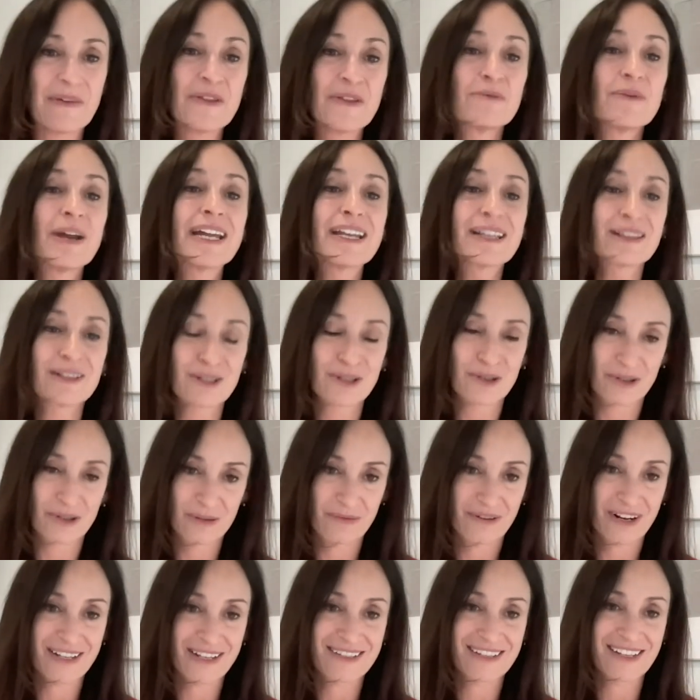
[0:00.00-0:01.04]
and the regulatory
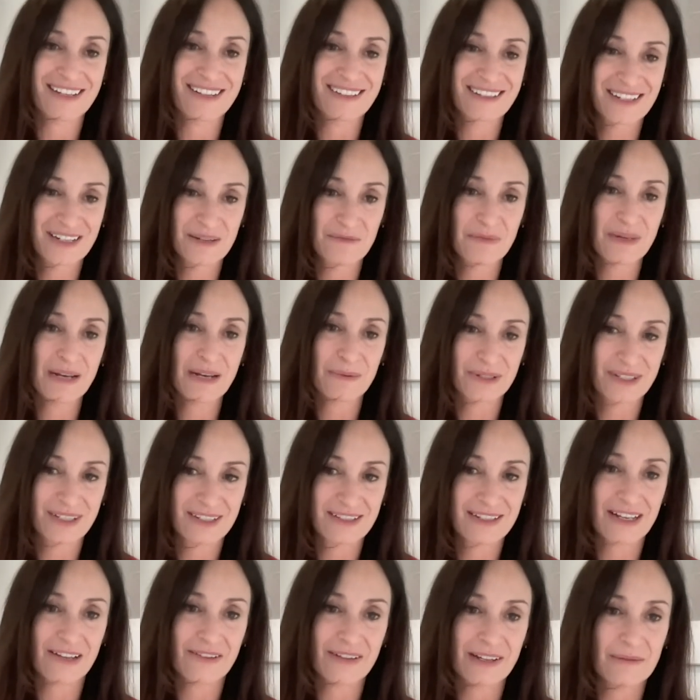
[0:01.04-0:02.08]
process to be able to
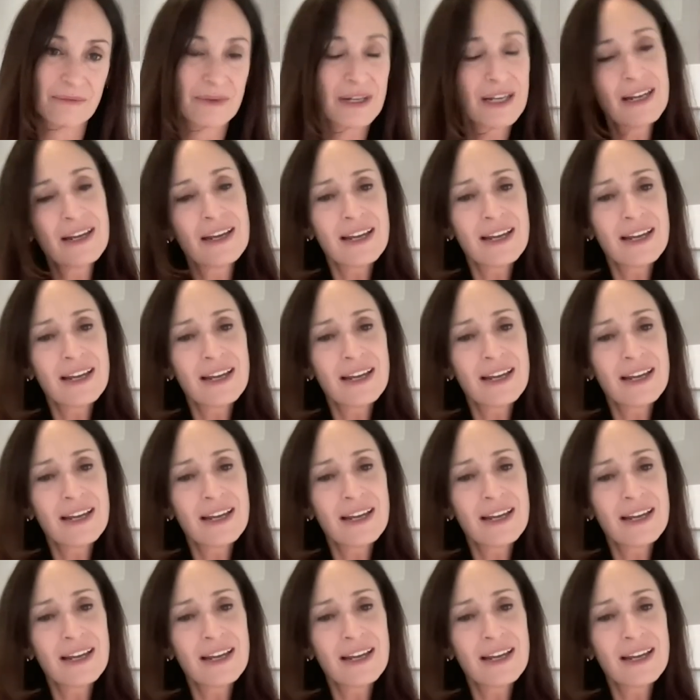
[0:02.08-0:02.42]
sell them.